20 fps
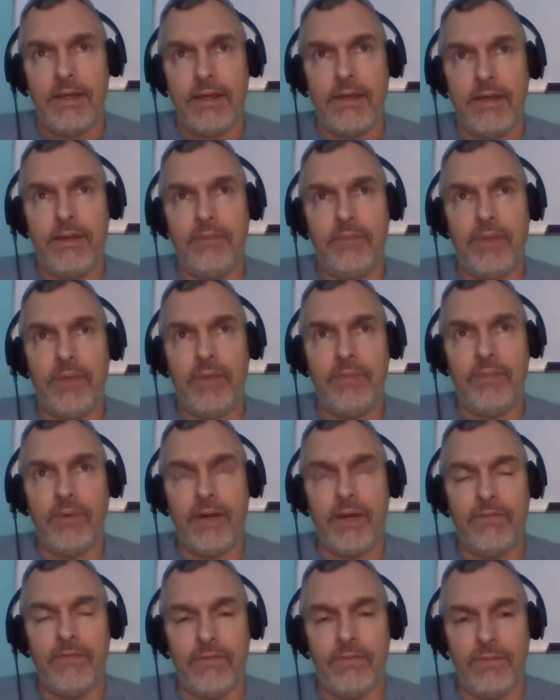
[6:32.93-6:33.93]
I think people
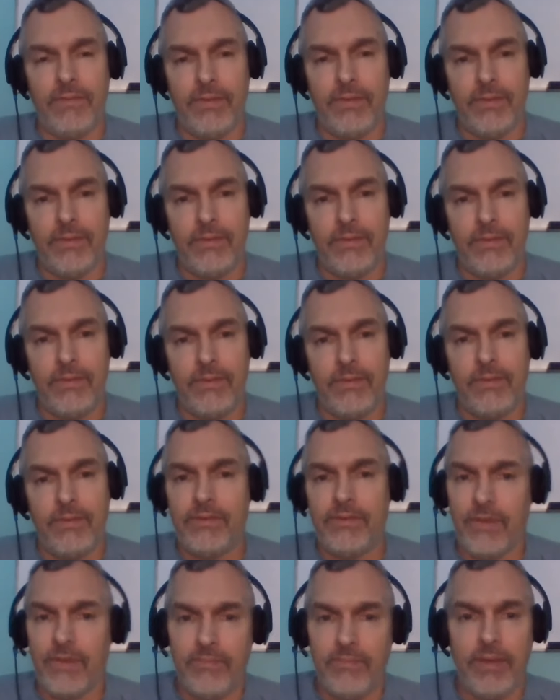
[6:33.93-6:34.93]
have, a,
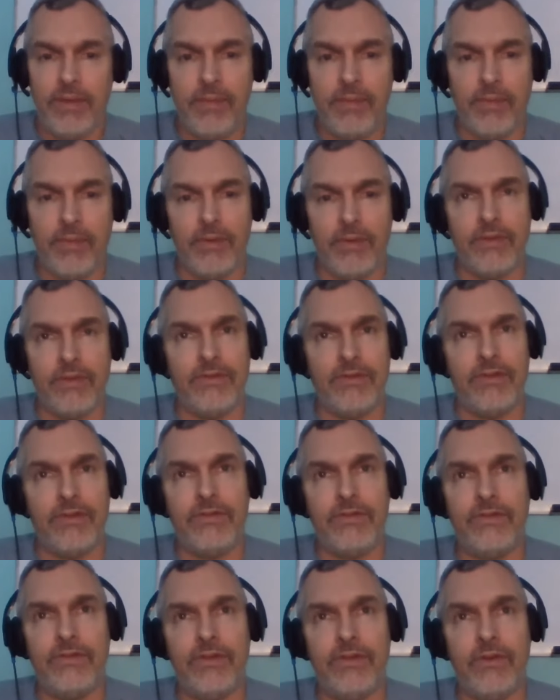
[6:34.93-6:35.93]
some people, it's
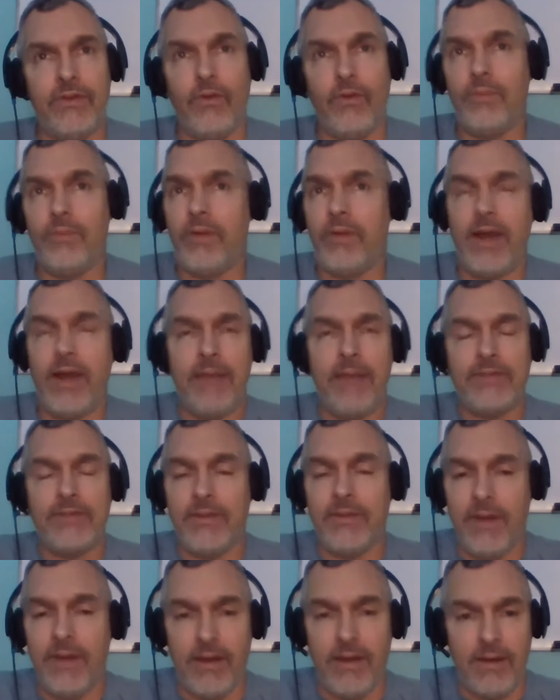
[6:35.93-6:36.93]
just, or perhaps
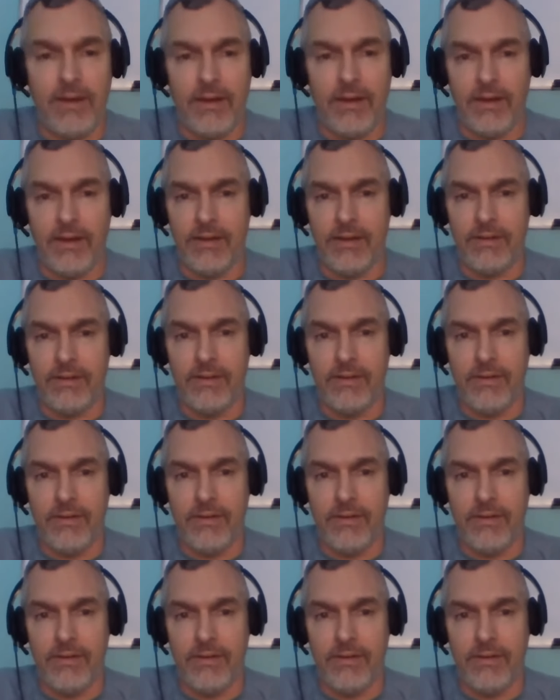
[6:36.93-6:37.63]
a, a, a